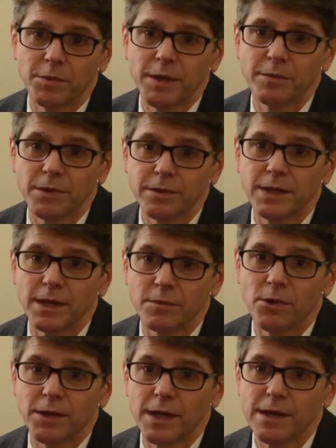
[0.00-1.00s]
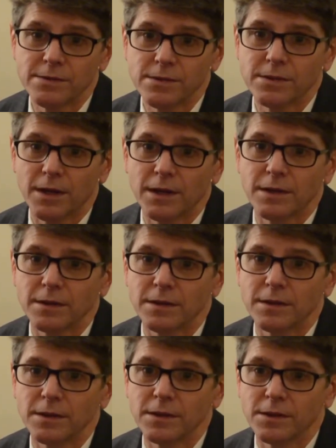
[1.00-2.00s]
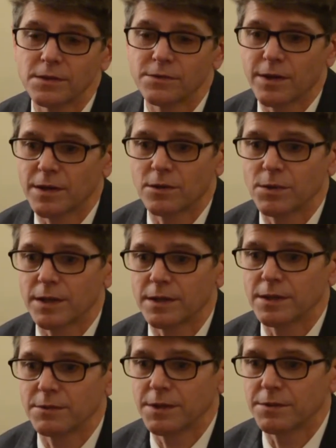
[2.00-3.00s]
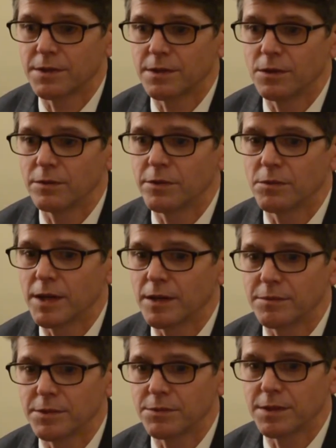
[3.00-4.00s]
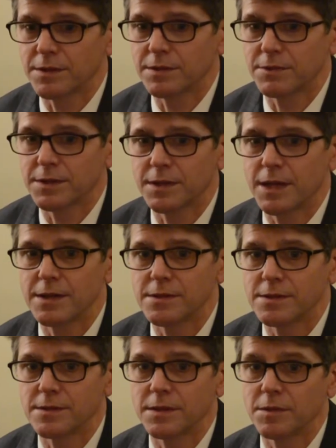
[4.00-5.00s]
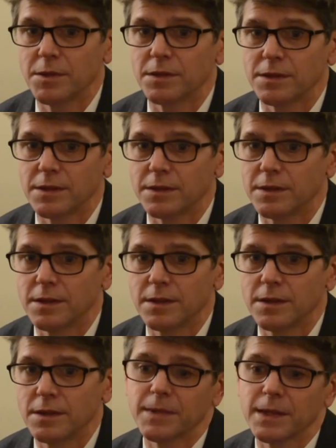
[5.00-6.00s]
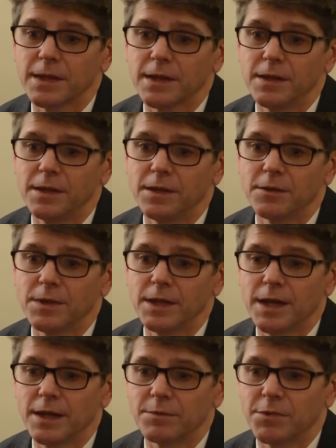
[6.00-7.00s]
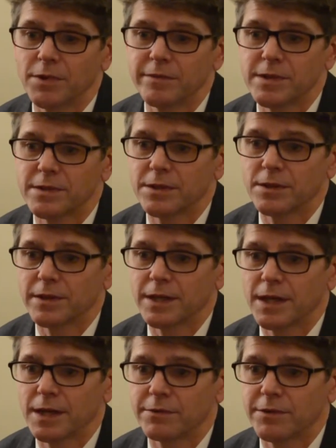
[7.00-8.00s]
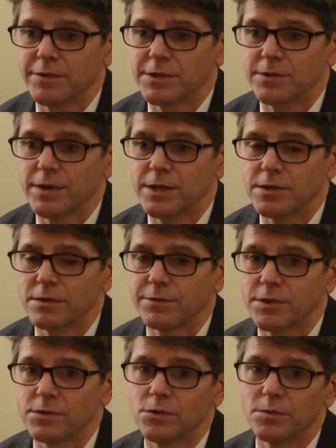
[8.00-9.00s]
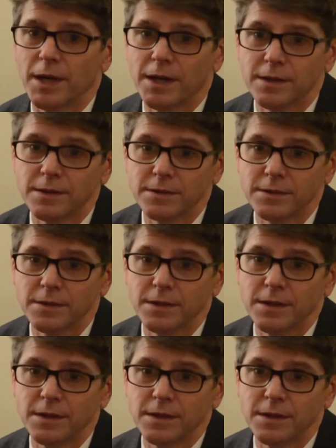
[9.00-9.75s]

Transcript: people, take more cases on. Because very quickly we were overwhelmed with cases in the building. We had previously only had refrigeration for 2 bodies,